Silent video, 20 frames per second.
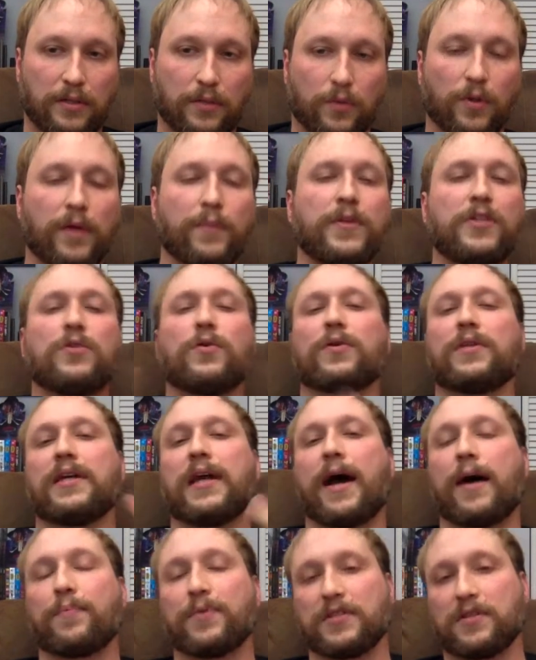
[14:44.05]
well, let me do it
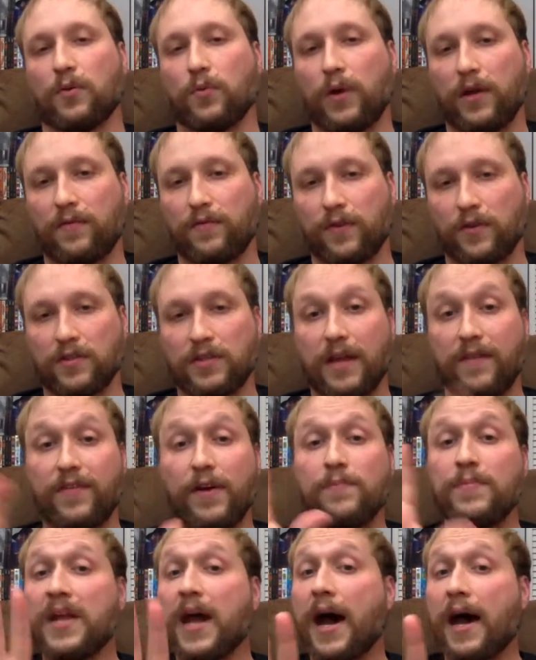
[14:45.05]
the opposite way first. If
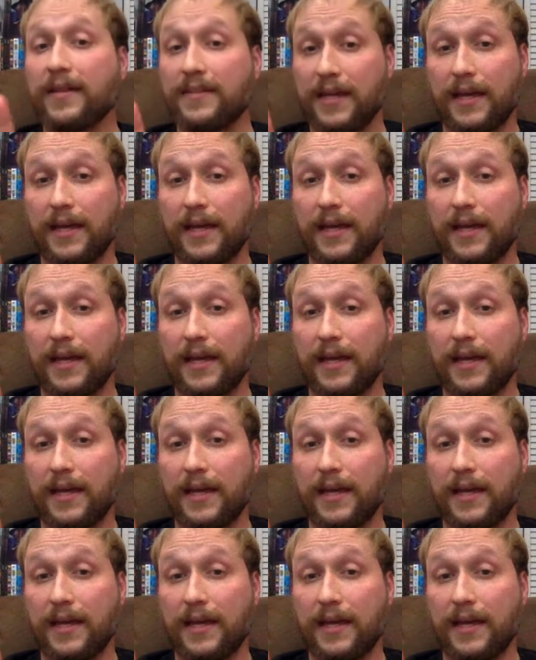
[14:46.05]
I'm not